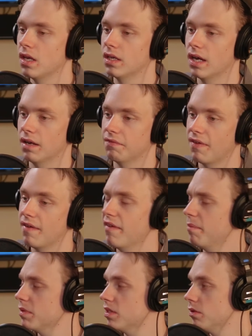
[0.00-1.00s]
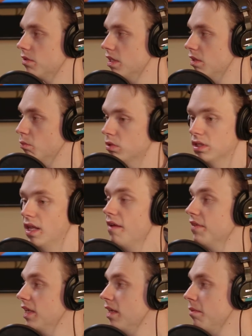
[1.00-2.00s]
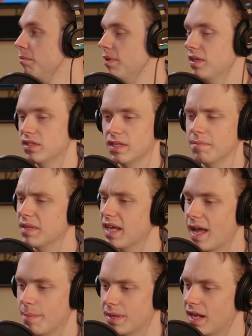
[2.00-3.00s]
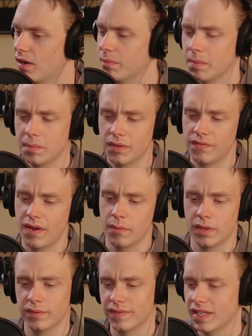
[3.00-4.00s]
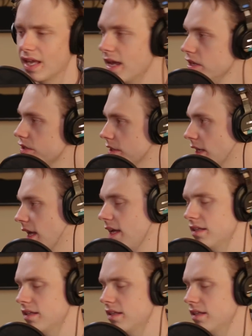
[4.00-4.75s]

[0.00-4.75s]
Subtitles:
got 5 episodes in, was loving it, but something happened. I don't remember if I went on vacation.